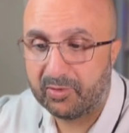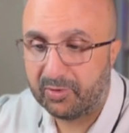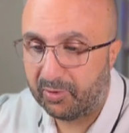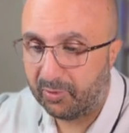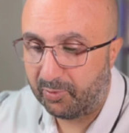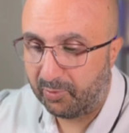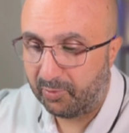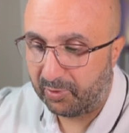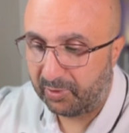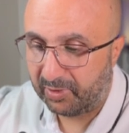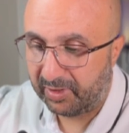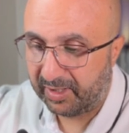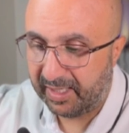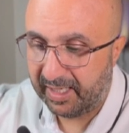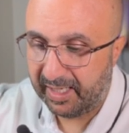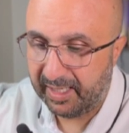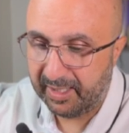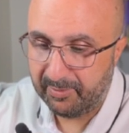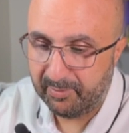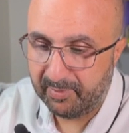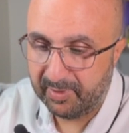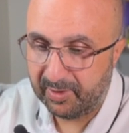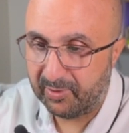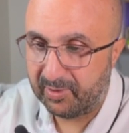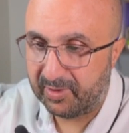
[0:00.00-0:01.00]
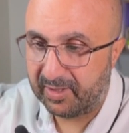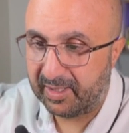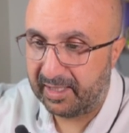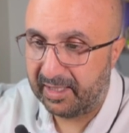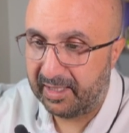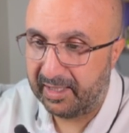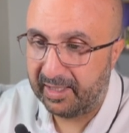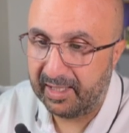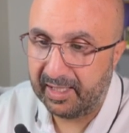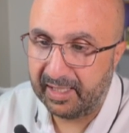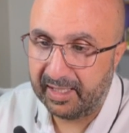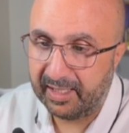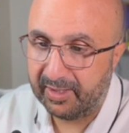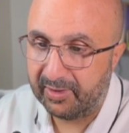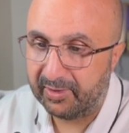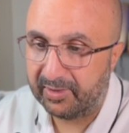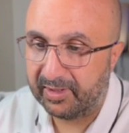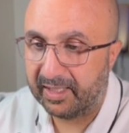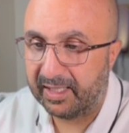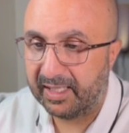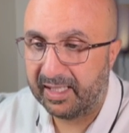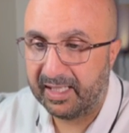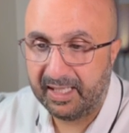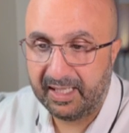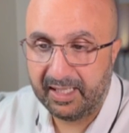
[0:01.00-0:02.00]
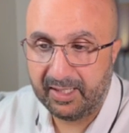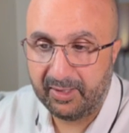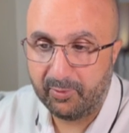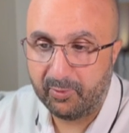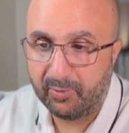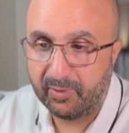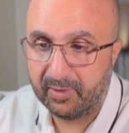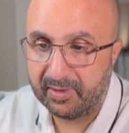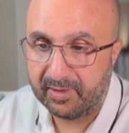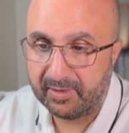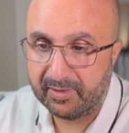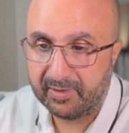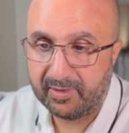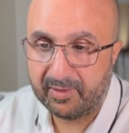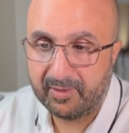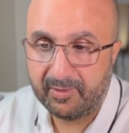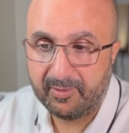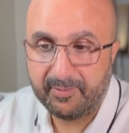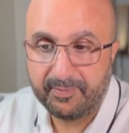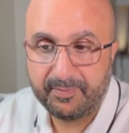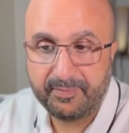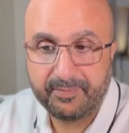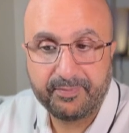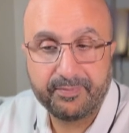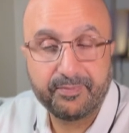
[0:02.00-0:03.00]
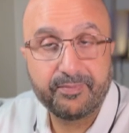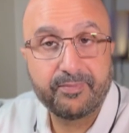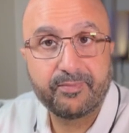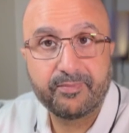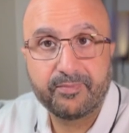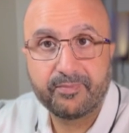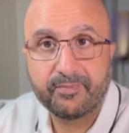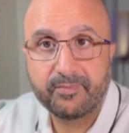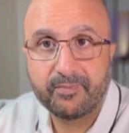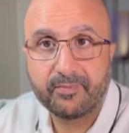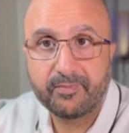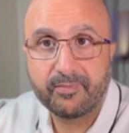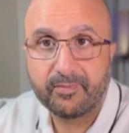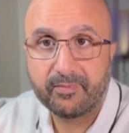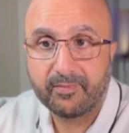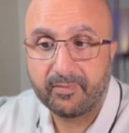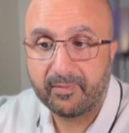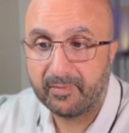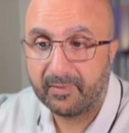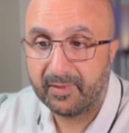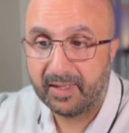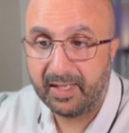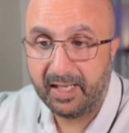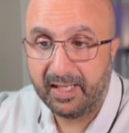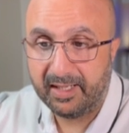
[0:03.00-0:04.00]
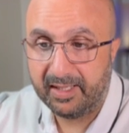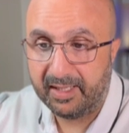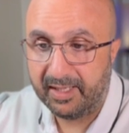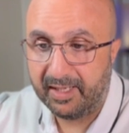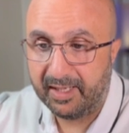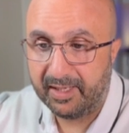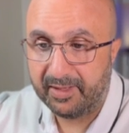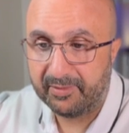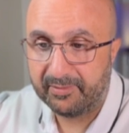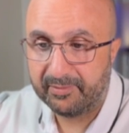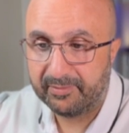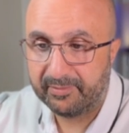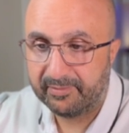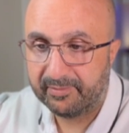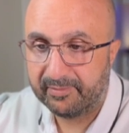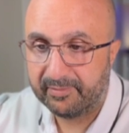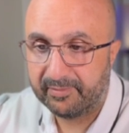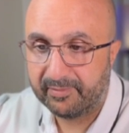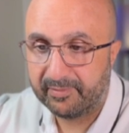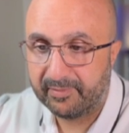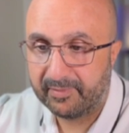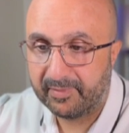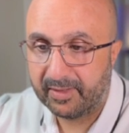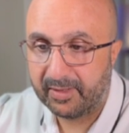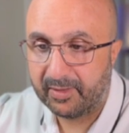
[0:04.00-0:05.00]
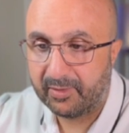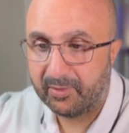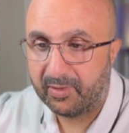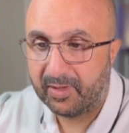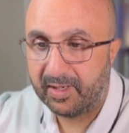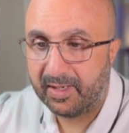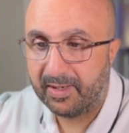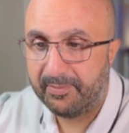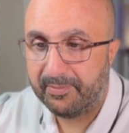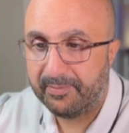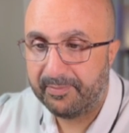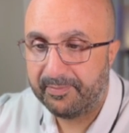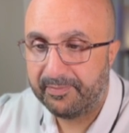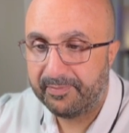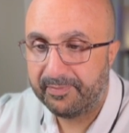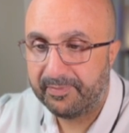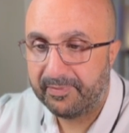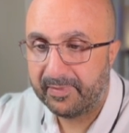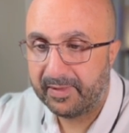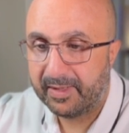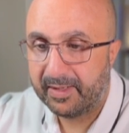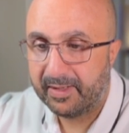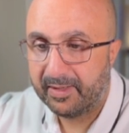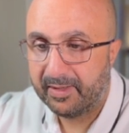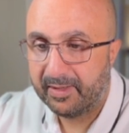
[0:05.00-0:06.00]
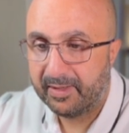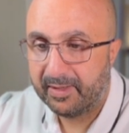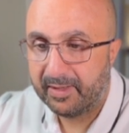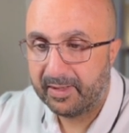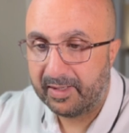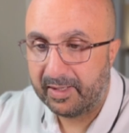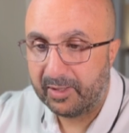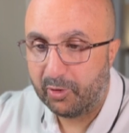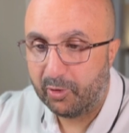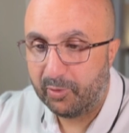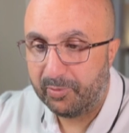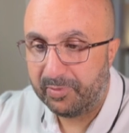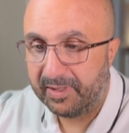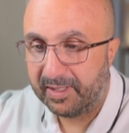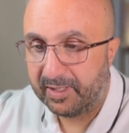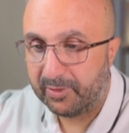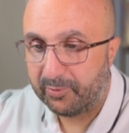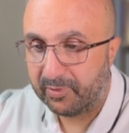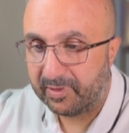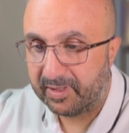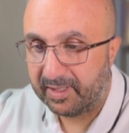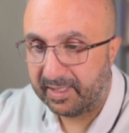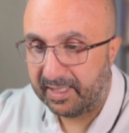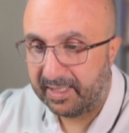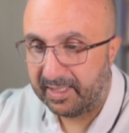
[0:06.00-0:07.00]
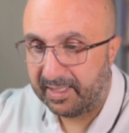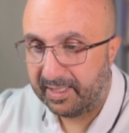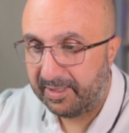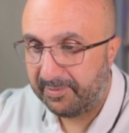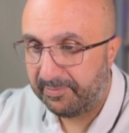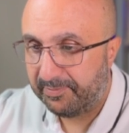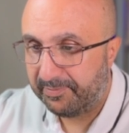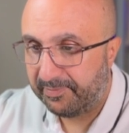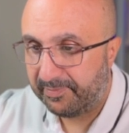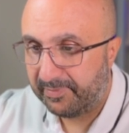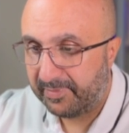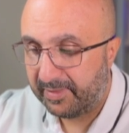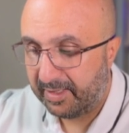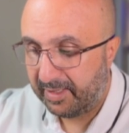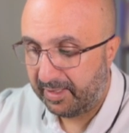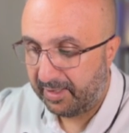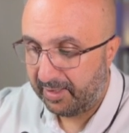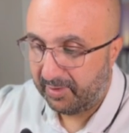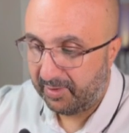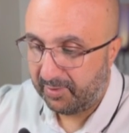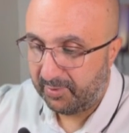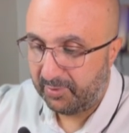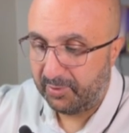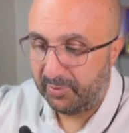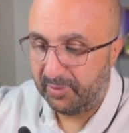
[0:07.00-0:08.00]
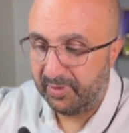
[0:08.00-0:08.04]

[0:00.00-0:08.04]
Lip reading: the word Ken because I did declare that Ken was Ken in here. Okay. I hope this was easy. So